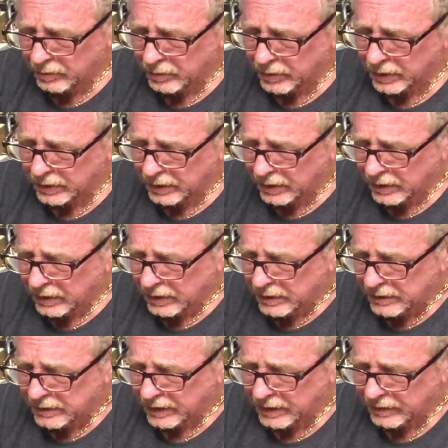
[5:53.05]
but
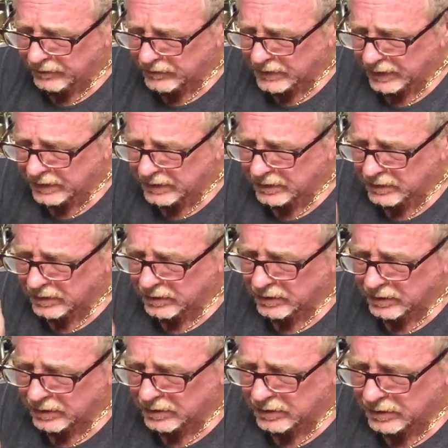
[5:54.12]
they have taken
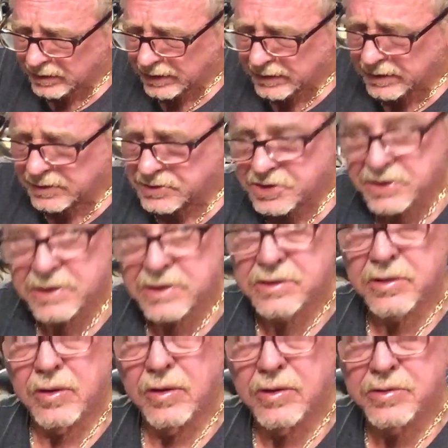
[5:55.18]
like a
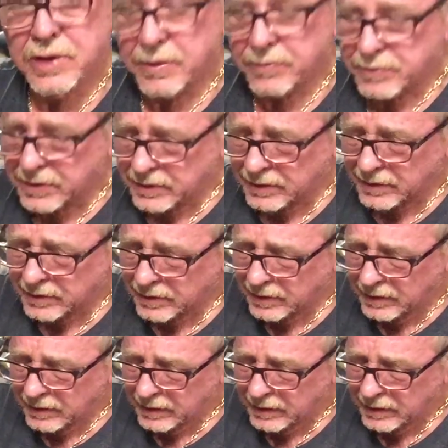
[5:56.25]
chisel or something and